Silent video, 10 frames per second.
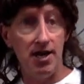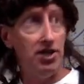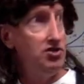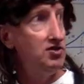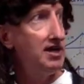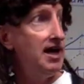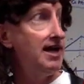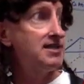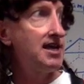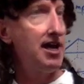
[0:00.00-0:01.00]
And you
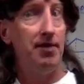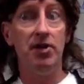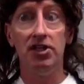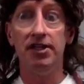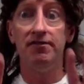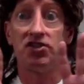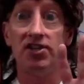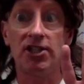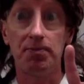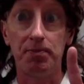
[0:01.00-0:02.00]
guys got, I believe,
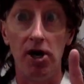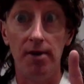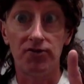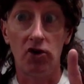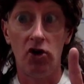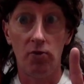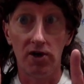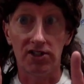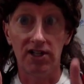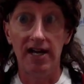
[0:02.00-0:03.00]
6 problems for
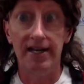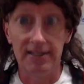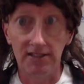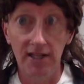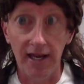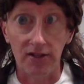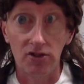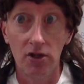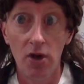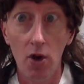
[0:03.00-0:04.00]
homework tonight. 6.